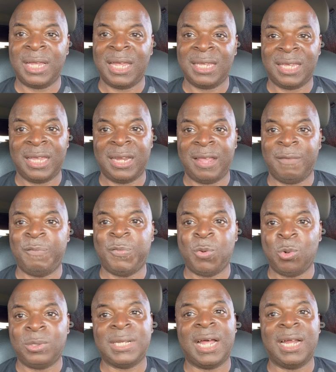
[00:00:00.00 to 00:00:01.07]
and get a
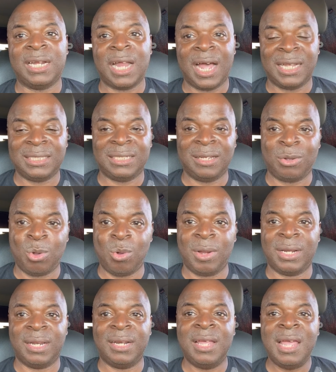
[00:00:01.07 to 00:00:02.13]
full diagnostic
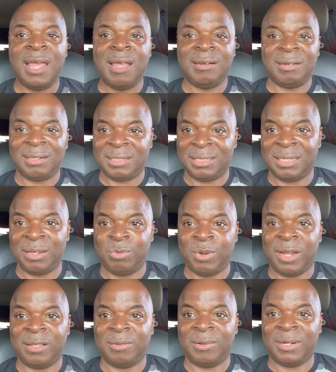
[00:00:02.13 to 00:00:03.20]
on it to see
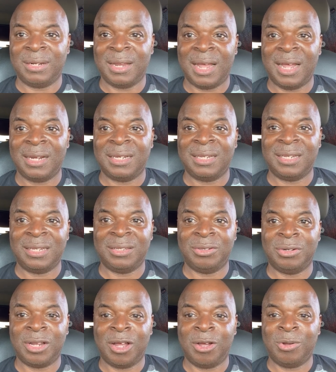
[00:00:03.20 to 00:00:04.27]
whether or not, you
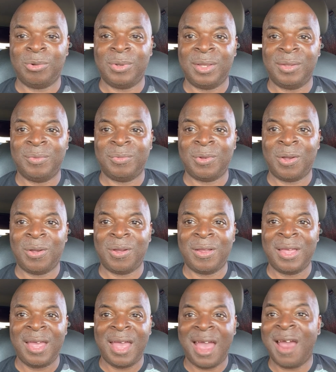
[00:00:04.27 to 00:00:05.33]
know,
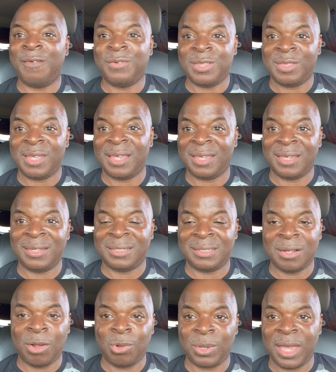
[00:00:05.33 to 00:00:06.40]
everything is
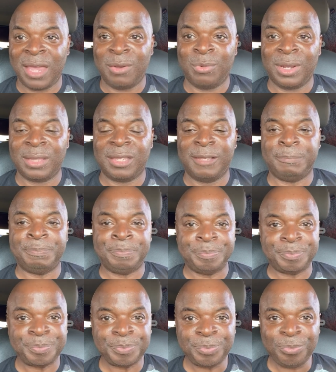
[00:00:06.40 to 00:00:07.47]
okay with it.
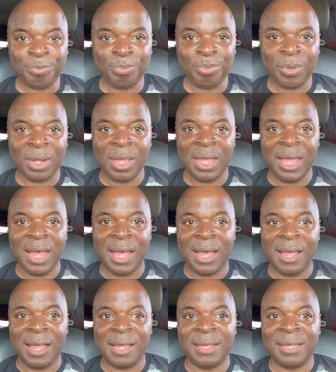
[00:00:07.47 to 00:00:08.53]
Uh,